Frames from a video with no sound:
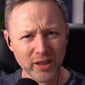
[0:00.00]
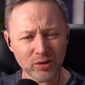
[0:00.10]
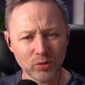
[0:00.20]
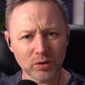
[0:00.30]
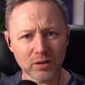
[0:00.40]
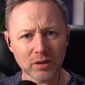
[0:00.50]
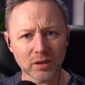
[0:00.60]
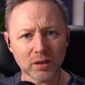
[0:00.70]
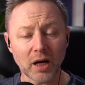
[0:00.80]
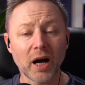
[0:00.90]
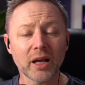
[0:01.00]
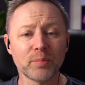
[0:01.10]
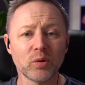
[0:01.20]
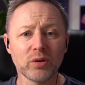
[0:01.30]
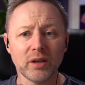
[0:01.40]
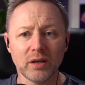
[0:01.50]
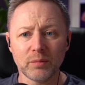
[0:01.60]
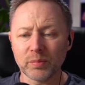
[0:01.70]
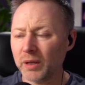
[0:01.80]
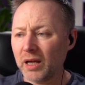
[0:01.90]
it though? Aye, I broke it.
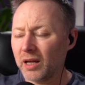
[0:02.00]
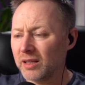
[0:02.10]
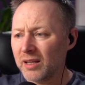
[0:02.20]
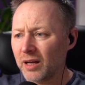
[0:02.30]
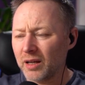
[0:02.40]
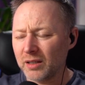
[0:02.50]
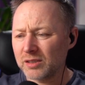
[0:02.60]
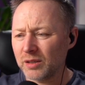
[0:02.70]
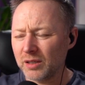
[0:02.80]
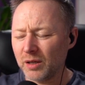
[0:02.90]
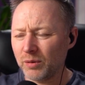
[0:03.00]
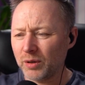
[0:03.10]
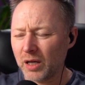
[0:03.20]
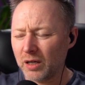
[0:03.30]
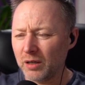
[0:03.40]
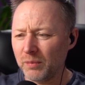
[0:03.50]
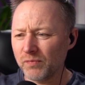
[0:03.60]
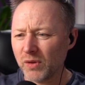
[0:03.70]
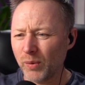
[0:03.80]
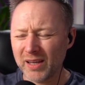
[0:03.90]
But I
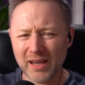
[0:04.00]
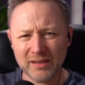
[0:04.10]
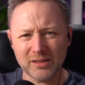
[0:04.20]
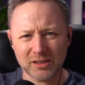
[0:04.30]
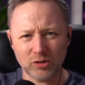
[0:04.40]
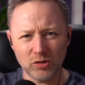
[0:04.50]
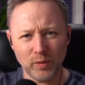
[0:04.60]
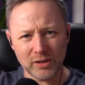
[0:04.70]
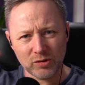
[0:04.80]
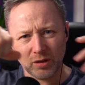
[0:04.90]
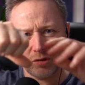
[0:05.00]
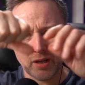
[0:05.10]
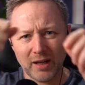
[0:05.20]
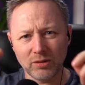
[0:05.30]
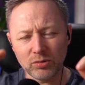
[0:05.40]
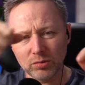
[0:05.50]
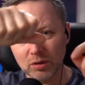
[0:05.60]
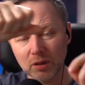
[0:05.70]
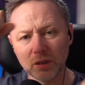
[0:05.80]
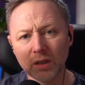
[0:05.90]
want to get it. It's a good one. It's got a good handle.
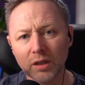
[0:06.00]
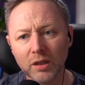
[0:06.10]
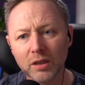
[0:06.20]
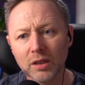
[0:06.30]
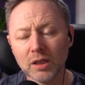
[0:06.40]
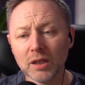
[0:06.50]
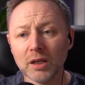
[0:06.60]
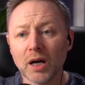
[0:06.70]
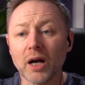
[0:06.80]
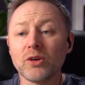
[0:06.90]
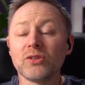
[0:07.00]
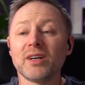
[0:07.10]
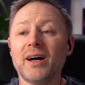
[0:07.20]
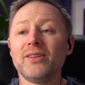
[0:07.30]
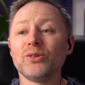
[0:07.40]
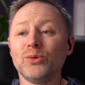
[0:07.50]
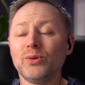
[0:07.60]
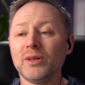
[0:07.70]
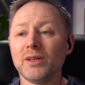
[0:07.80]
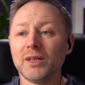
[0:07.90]
A good handle.
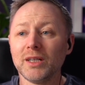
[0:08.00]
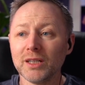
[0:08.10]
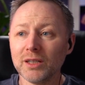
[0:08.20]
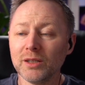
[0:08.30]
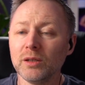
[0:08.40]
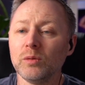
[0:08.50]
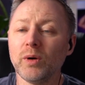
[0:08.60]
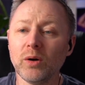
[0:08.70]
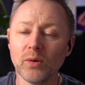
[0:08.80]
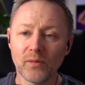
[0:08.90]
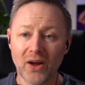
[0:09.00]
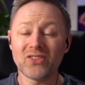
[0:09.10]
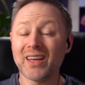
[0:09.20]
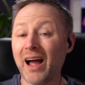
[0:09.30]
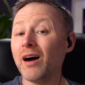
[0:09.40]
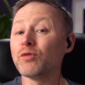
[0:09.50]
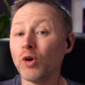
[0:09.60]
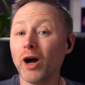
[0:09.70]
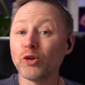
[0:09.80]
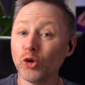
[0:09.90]
Well, I think I've
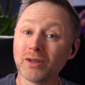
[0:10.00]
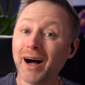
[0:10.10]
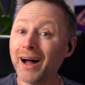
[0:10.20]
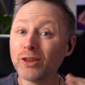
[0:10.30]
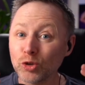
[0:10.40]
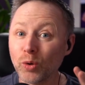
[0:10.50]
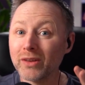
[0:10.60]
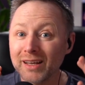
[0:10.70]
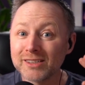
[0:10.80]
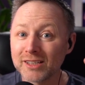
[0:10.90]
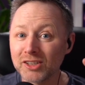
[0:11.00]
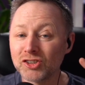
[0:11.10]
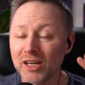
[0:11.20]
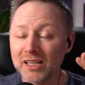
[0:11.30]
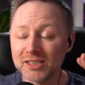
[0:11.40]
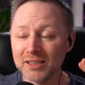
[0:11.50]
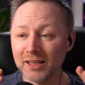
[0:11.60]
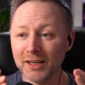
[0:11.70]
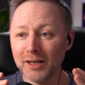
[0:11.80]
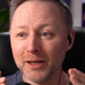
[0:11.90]
got a good handle on this situation.
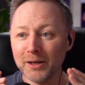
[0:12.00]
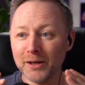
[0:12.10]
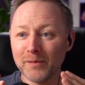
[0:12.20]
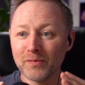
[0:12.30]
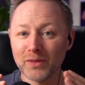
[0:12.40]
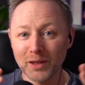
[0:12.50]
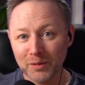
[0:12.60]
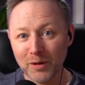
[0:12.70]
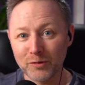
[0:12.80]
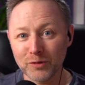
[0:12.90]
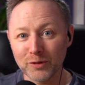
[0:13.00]
And